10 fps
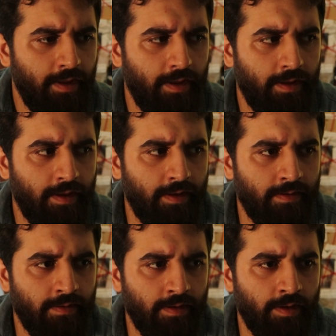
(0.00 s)

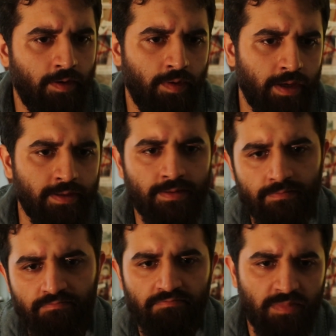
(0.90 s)
and you know, his
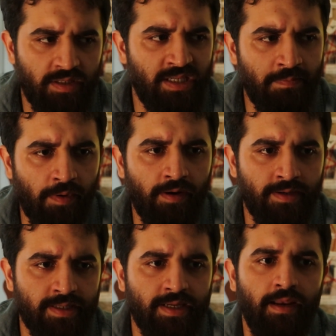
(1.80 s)
deeper
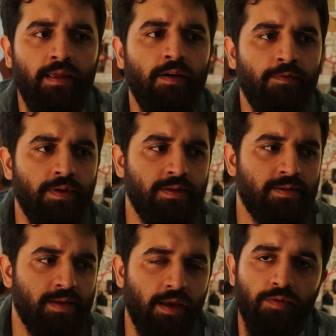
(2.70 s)
understanding of his
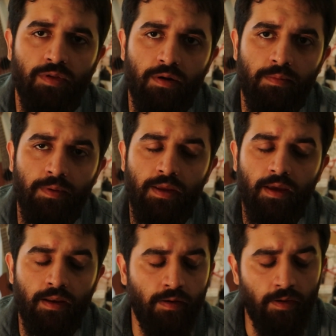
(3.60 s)

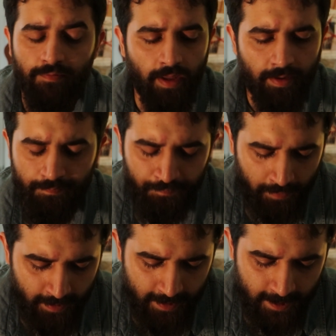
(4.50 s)
psychotherapy and all of that.
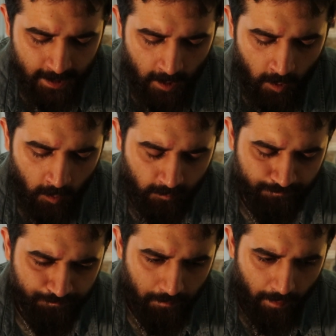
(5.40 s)
So
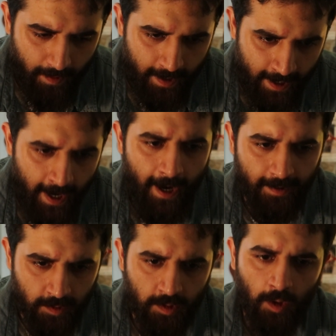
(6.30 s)

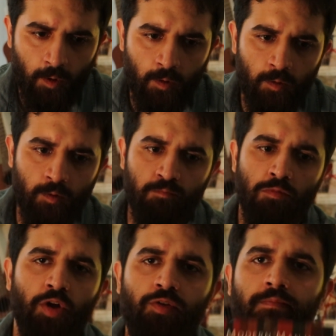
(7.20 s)
yeah, so
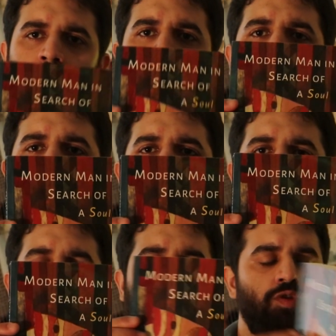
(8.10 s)
Modern Man in
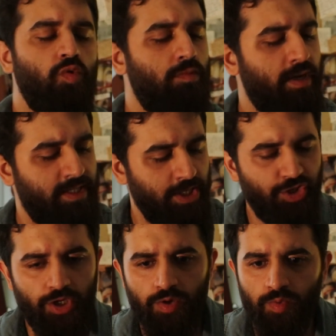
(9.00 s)
Search of a Soul by
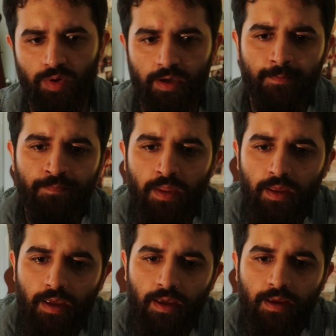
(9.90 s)
C.G. Jung.
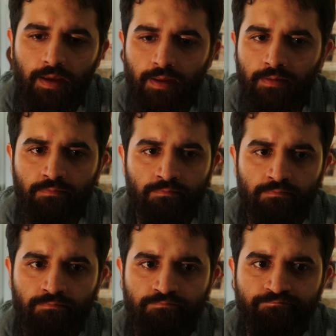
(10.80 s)

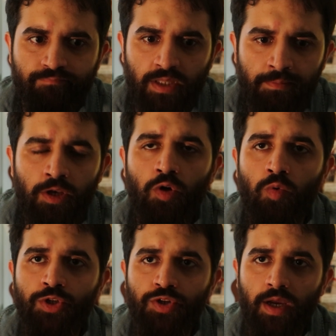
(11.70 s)
And let me know
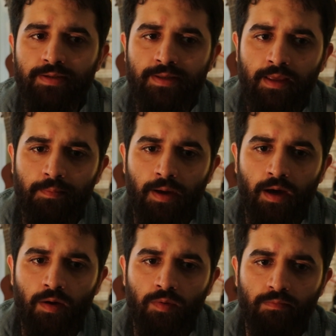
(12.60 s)
what you guys think
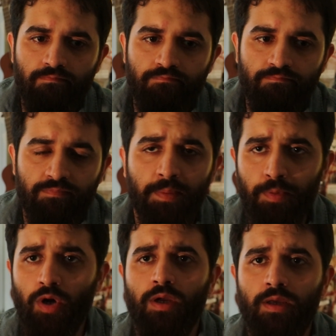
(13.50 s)
about the
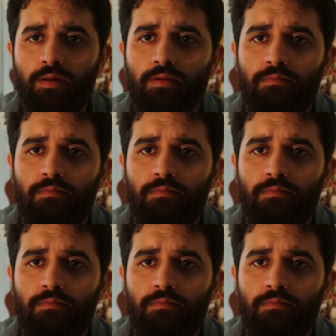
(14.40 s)
book,